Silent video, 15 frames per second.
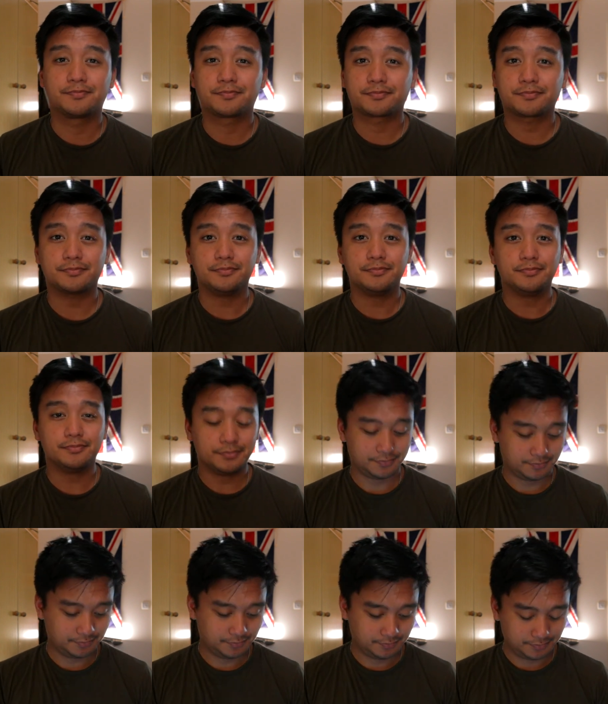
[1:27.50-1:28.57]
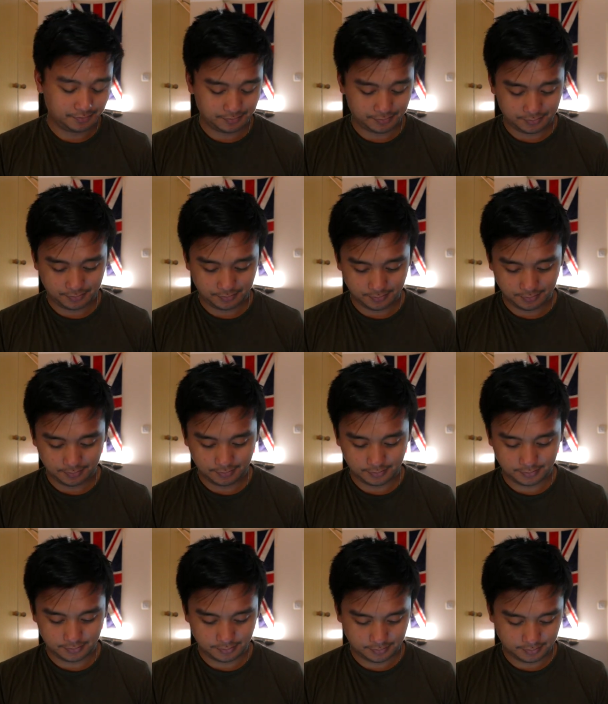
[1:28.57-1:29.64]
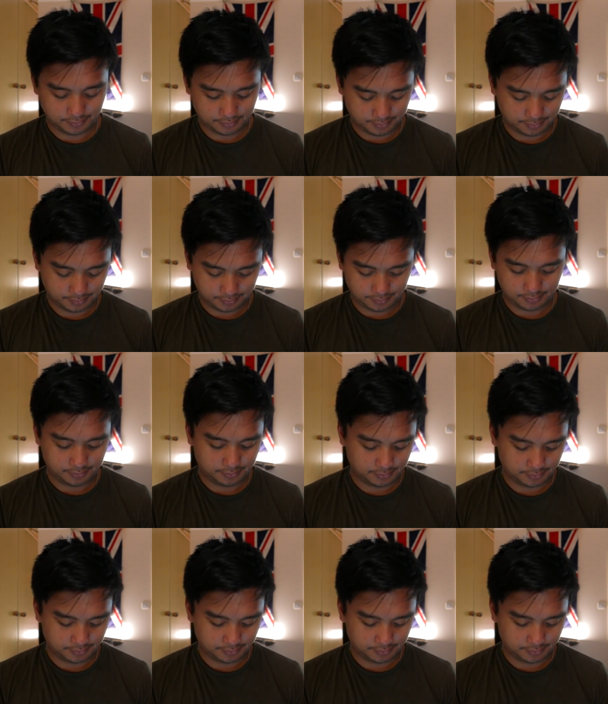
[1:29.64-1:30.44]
Nothing is said.